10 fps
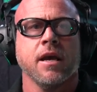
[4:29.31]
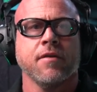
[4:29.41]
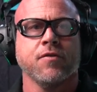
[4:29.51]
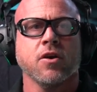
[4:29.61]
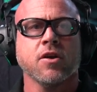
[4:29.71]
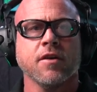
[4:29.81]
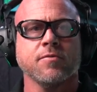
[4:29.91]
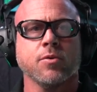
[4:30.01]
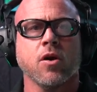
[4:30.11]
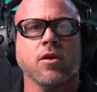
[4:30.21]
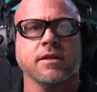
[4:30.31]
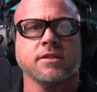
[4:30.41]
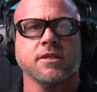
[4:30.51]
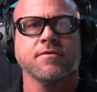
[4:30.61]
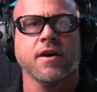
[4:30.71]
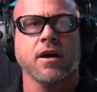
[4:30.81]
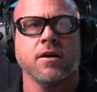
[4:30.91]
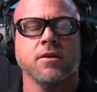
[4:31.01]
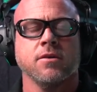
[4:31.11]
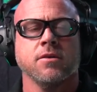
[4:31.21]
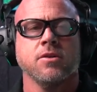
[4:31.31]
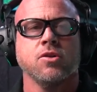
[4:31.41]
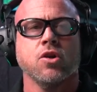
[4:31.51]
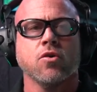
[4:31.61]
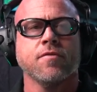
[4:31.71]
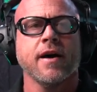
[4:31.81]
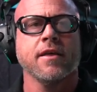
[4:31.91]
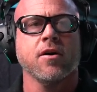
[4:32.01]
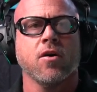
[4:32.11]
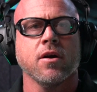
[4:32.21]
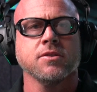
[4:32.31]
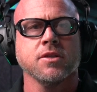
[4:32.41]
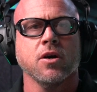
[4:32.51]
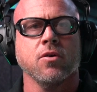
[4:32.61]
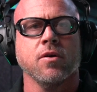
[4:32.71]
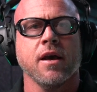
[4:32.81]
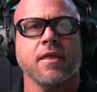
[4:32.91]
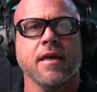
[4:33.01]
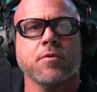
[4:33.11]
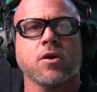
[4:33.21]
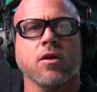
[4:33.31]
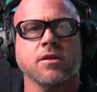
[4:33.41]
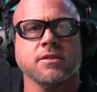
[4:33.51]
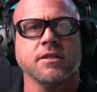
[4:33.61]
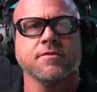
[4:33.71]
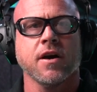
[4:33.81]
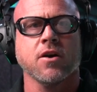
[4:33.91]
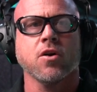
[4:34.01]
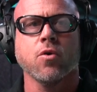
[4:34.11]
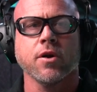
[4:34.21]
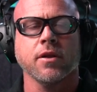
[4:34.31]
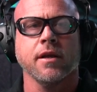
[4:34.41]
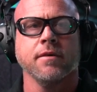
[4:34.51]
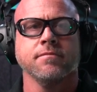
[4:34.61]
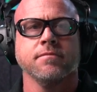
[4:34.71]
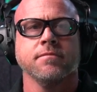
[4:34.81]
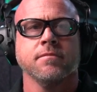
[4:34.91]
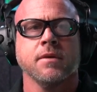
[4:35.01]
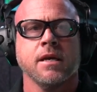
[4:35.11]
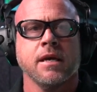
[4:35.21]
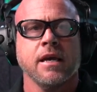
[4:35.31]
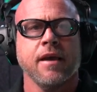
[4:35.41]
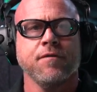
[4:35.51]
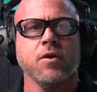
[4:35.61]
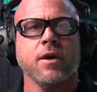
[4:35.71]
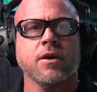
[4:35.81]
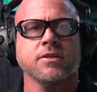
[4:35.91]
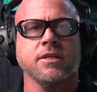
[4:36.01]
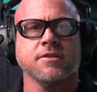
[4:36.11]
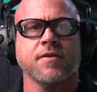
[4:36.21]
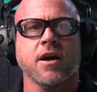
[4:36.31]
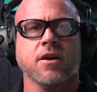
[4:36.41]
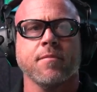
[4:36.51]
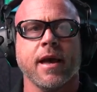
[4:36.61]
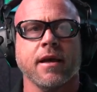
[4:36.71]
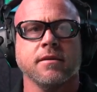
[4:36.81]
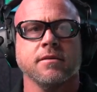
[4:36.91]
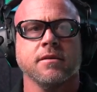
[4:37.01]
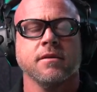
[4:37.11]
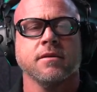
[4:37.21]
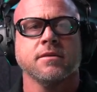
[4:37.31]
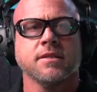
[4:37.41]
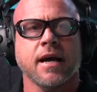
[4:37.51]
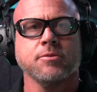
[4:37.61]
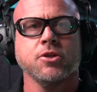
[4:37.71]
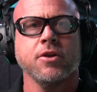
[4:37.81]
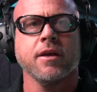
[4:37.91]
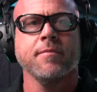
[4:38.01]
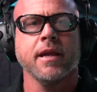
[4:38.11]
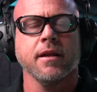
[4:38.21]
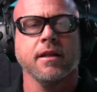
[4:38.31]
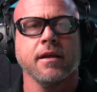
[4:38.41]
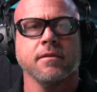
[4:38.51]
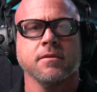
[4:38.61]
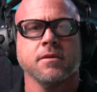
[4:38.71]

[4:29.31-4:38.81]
If you're uncomfortable calling ceasefire, notify the RSO and they will call a ceasefire accordingly. If you hear a ceasefire command, stop shooting immediately,